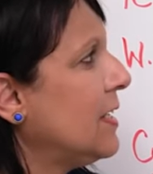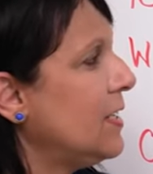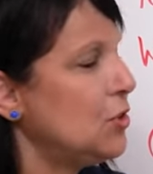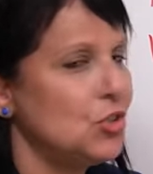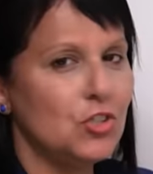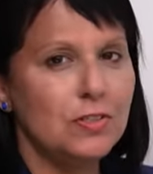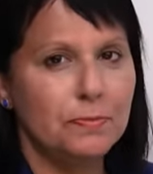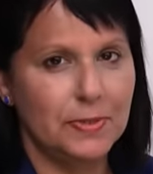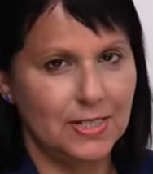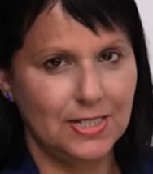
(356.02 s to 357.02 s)
It
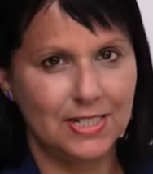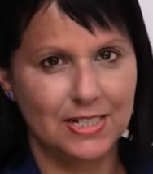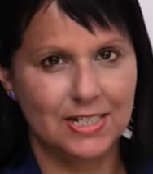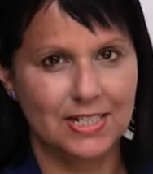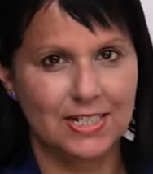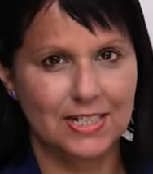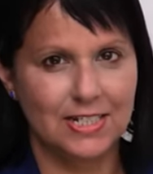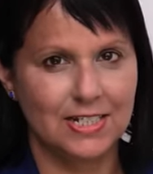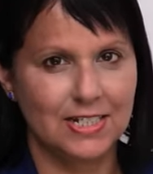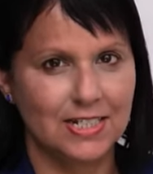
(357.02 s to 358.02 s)
should be,
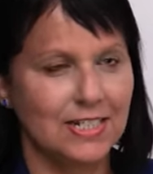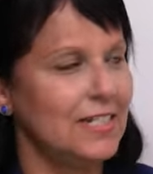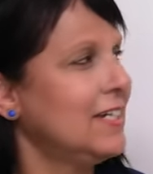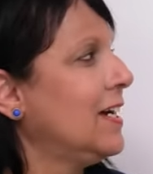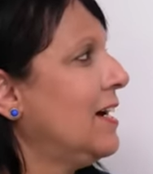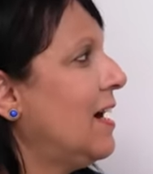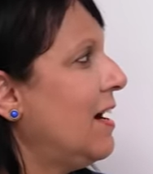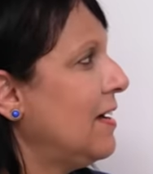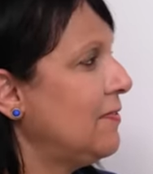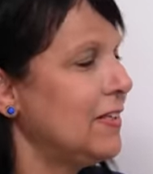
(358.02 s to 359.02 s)

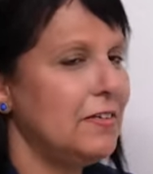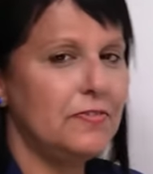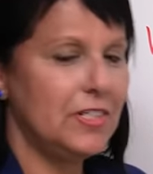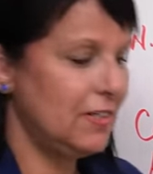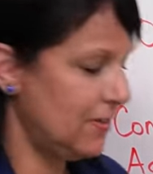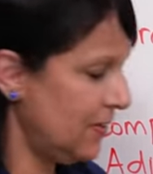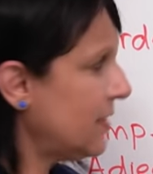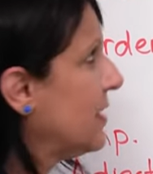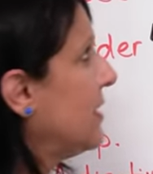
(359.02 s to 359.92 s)
I've lived here